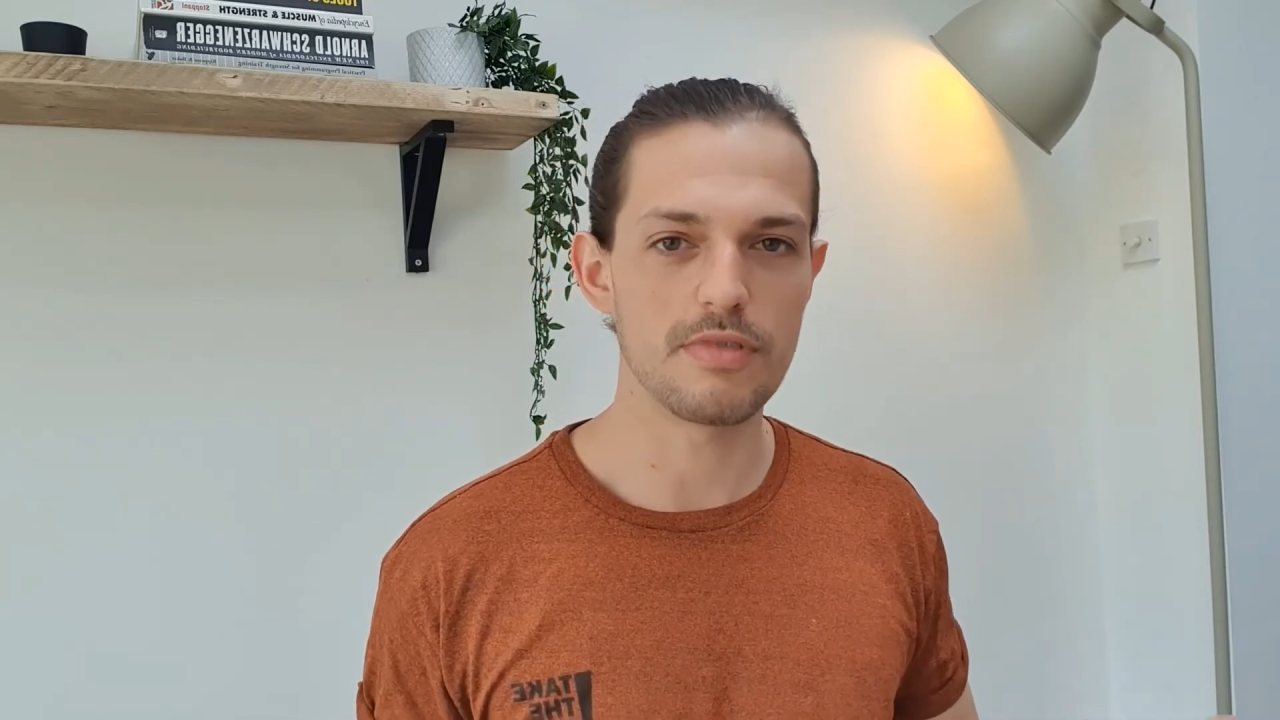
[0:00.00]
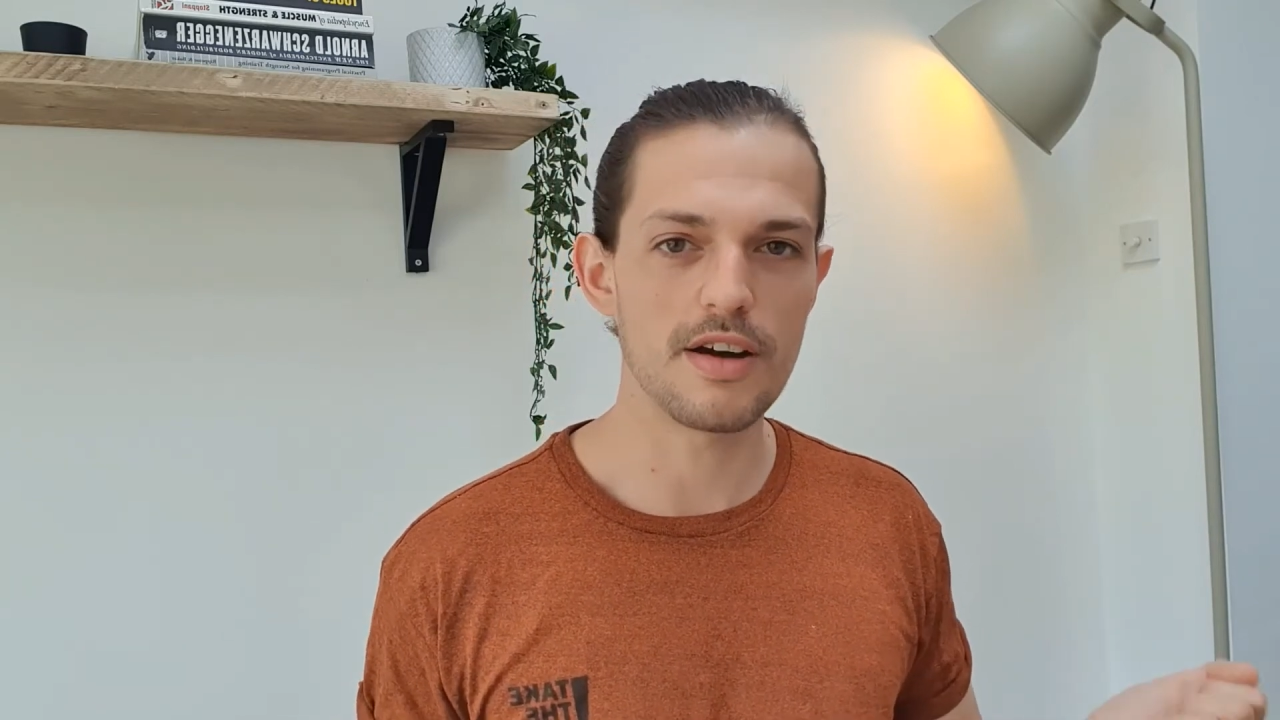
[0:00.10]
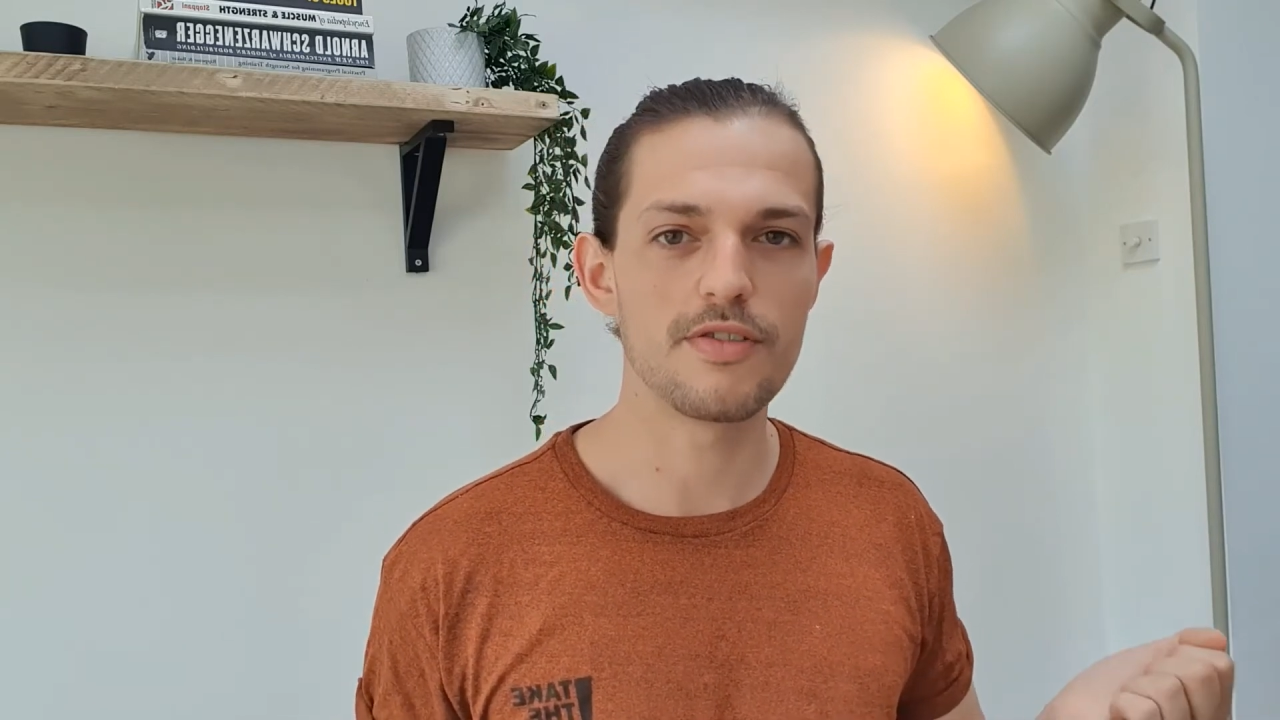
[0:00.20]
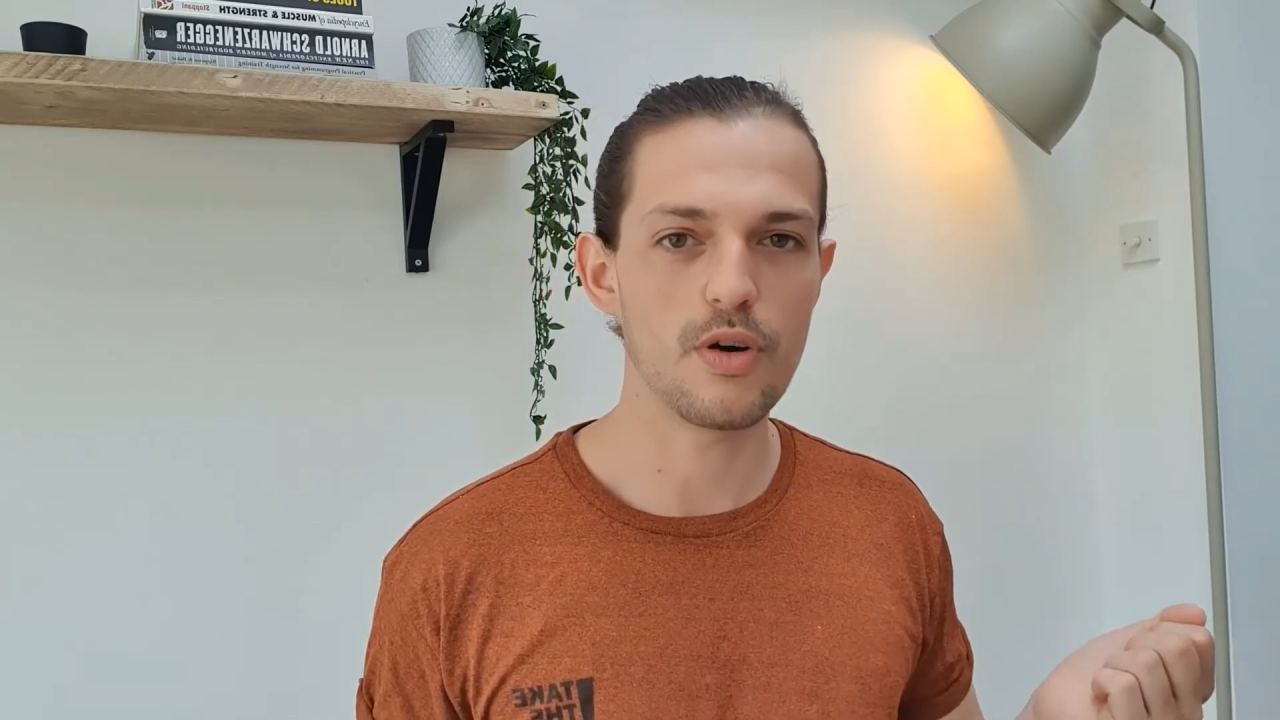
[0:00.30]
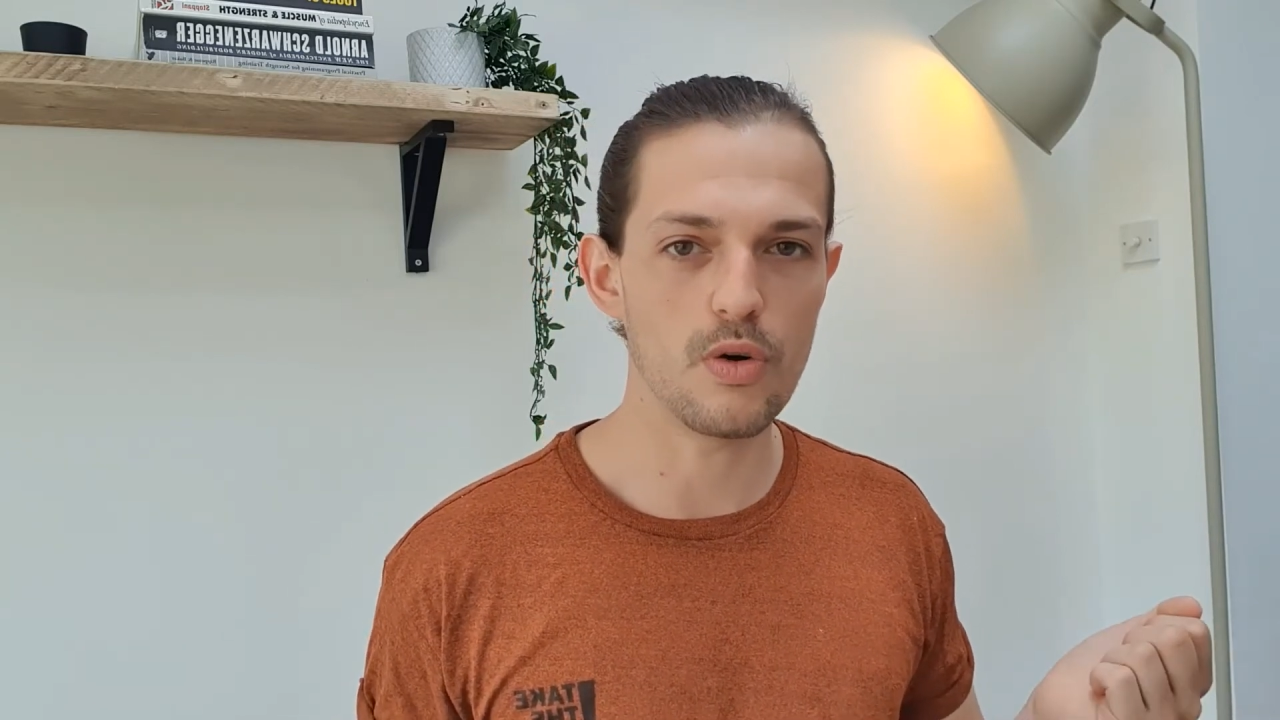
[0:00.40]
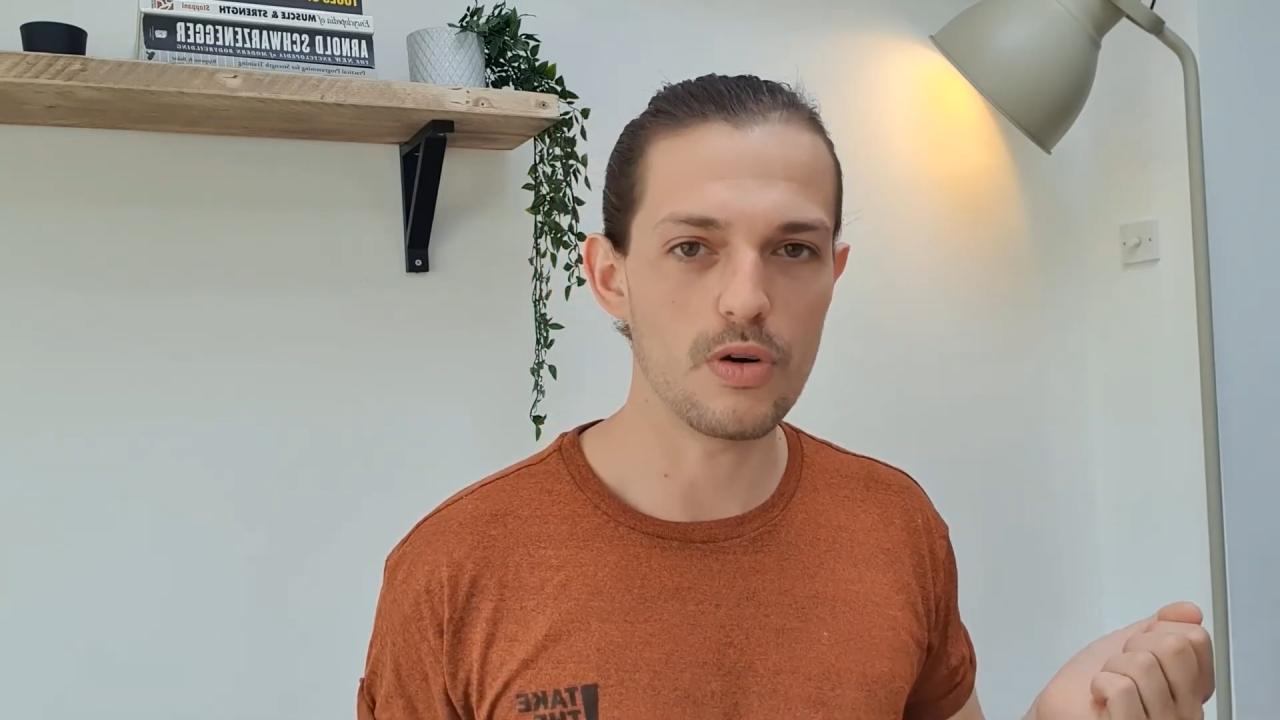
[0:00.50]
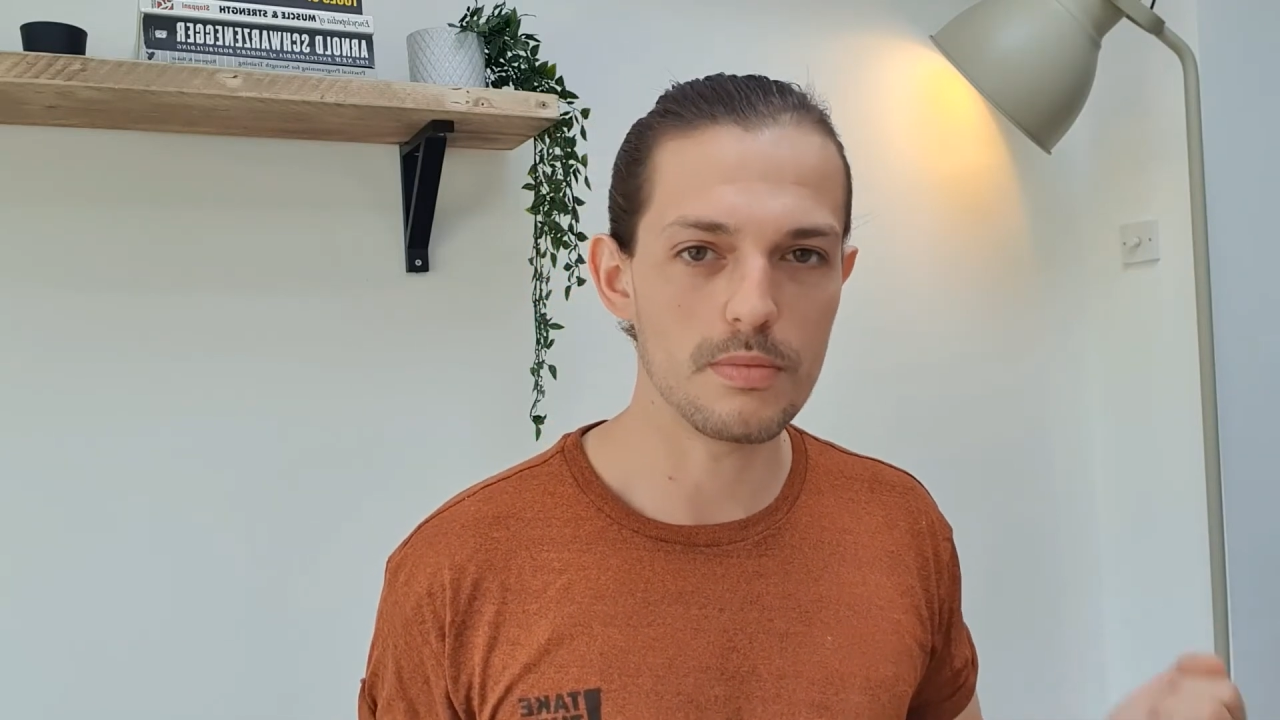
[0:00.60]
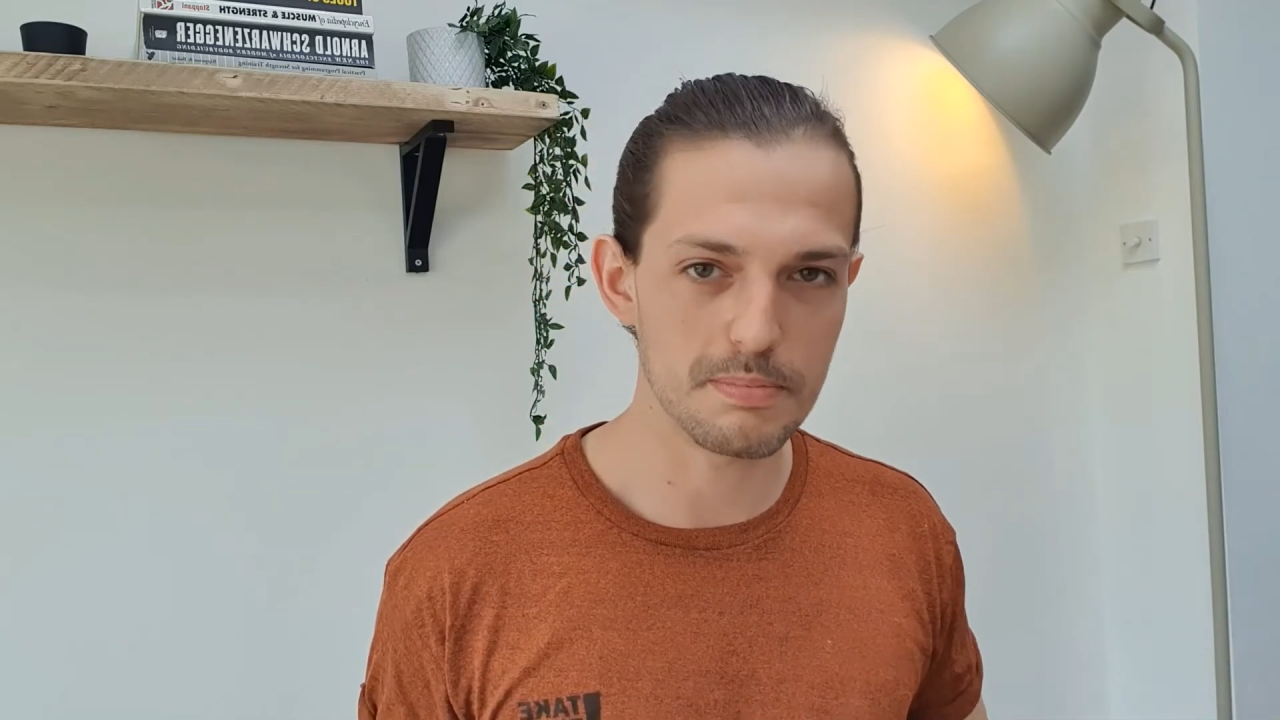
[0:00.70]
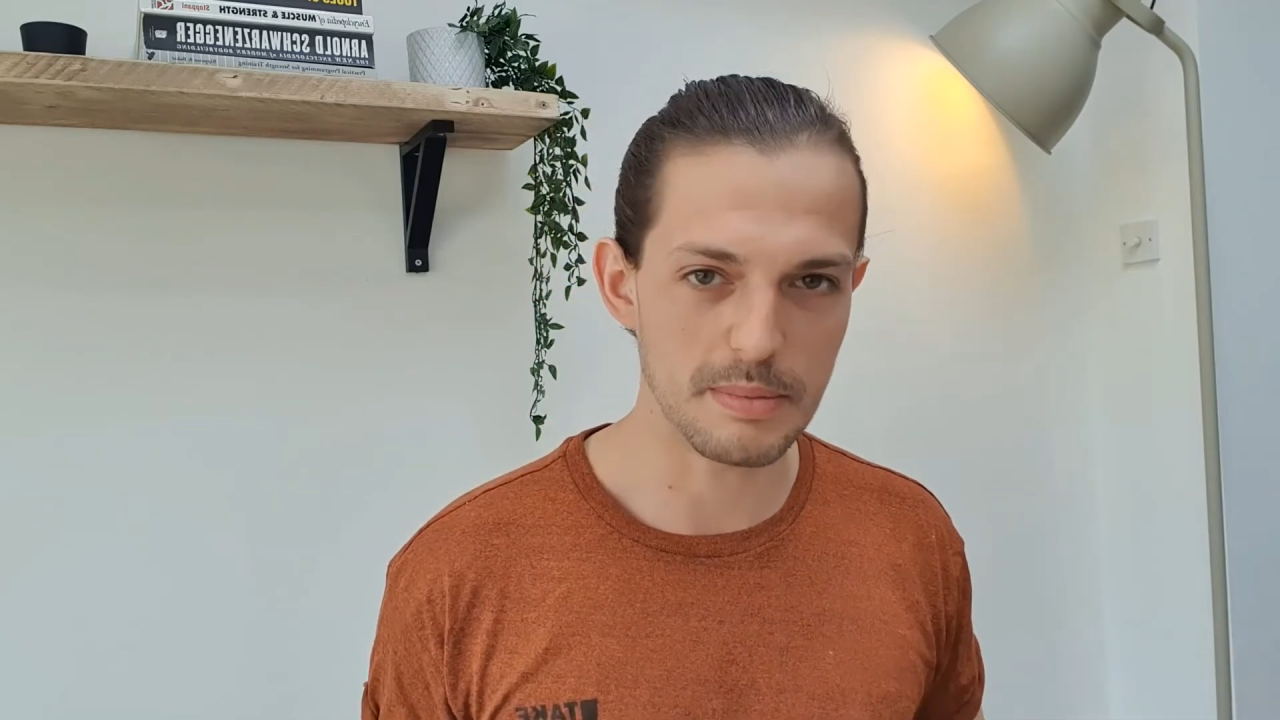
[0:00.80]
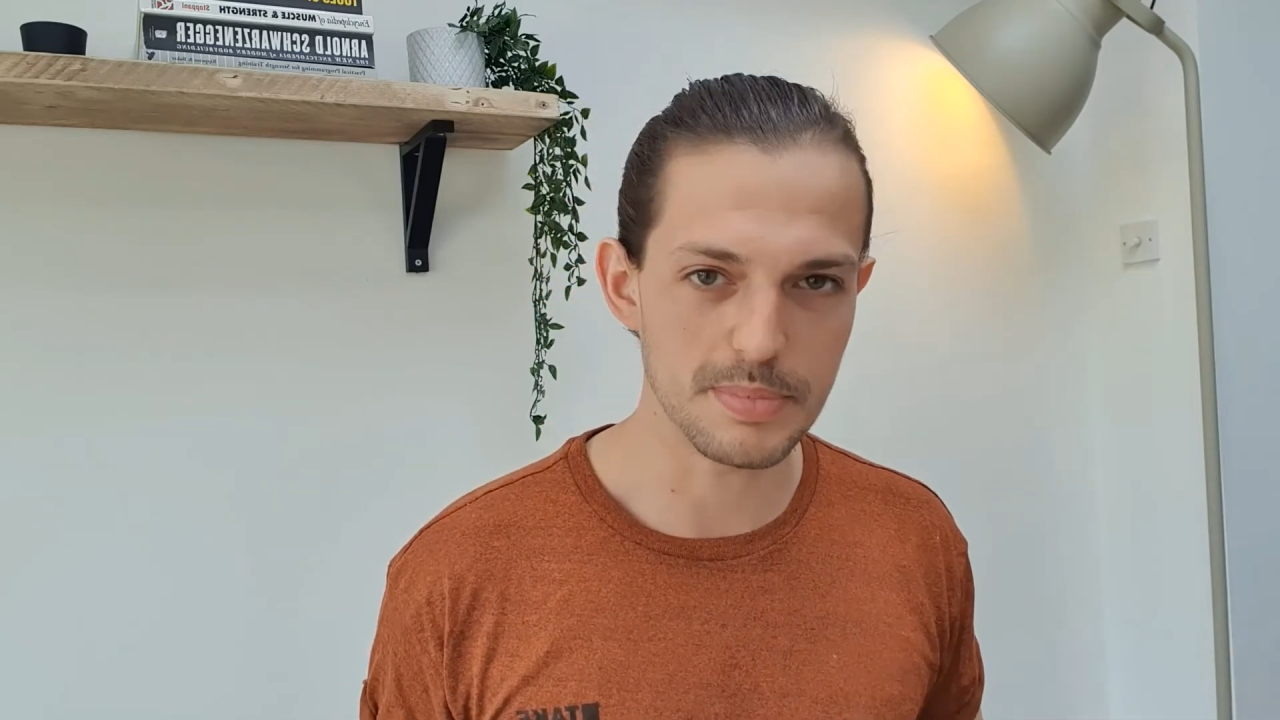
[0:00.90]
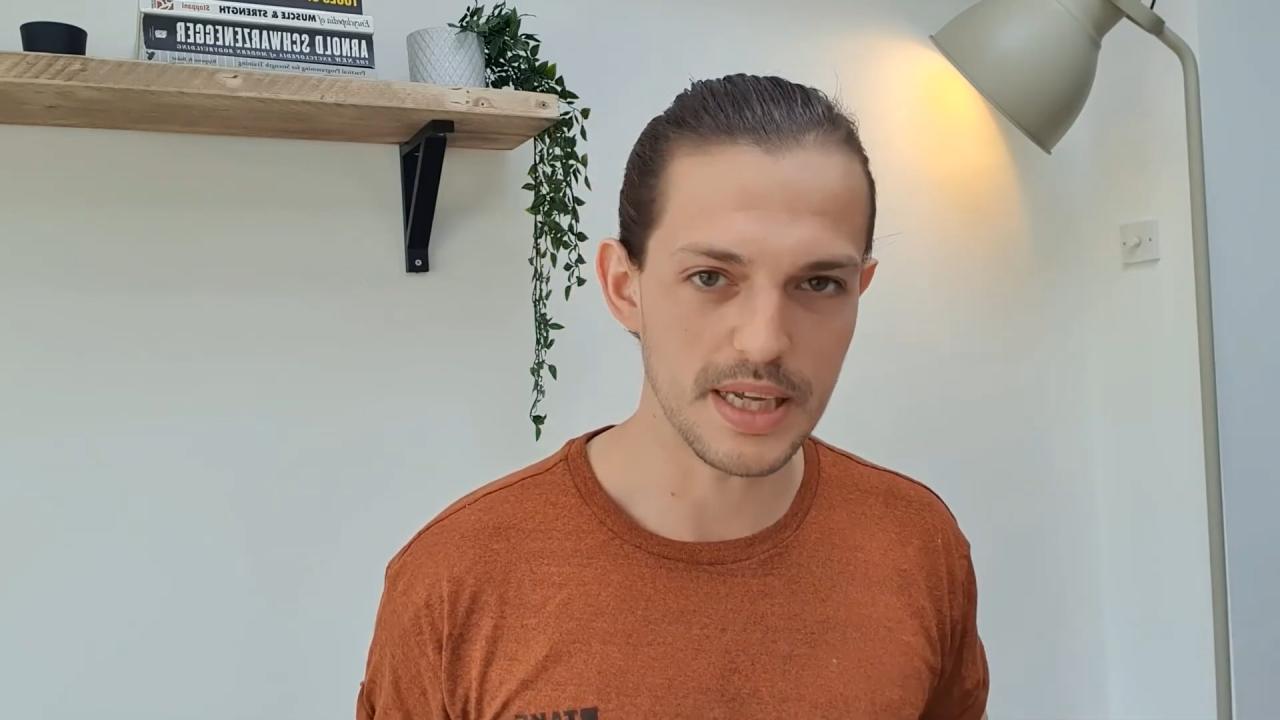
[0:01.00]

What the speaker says: rough or bumpy.